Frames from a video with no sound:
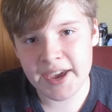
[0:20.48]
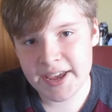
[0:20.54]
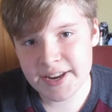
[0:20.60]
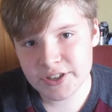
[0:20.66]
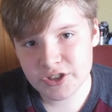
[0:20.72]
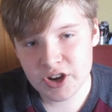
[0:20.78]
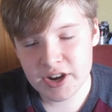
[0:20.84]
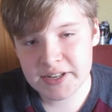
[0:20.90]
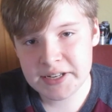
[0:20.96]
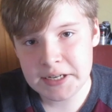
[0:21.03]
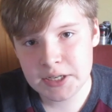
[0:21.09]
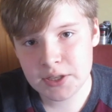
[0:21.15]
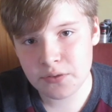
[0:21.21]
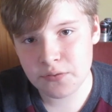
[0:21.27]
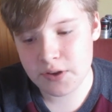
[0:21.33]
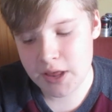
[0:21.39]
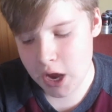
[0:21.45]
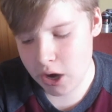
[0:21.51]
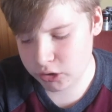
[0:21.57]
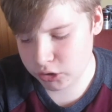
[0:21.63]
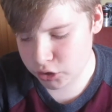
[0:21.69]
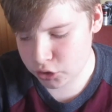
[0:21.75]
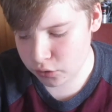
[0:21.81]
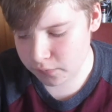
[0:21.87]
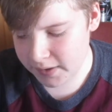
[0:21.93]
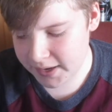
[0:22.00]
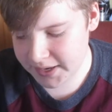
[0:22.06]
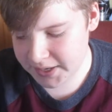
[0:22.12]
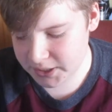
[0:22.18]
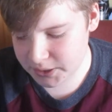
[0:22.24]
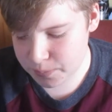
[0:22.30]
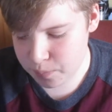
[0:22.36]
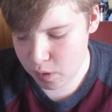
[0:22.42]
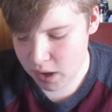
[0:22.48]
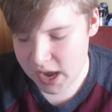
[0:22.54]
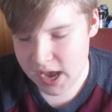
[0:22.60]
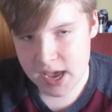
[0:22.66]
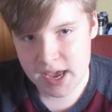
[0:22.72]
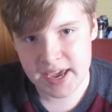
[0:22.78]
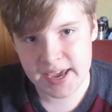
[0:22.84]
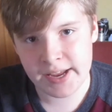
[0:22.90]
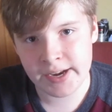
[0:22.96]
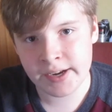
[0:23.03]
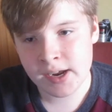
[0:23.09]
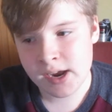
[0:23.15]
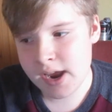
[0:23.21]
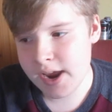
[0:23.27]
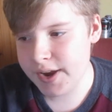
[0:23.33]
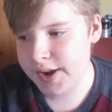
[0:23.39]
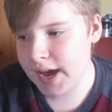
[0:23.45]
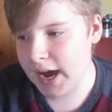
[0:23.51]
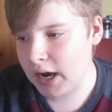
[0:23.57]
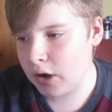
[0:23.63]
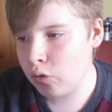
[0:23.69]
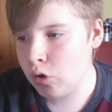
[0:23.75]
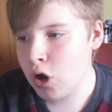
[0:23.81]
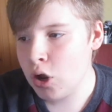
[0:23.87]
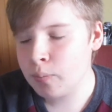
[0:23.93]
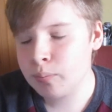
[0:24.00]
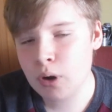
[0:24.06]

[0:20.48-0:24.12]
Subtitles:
getting straight into the video, I'll just cover each player in and out,